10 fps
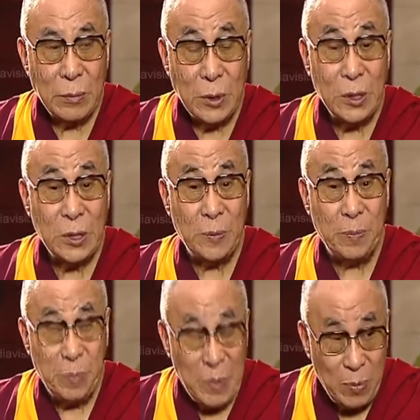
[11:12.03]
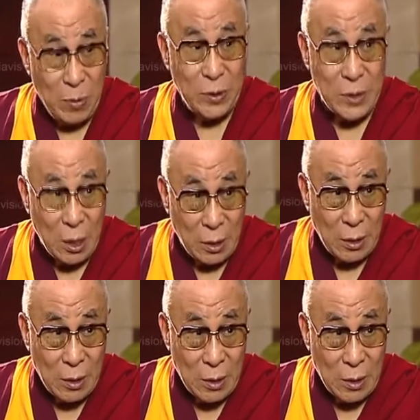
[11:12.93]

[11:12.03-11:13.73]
This is people's struggle,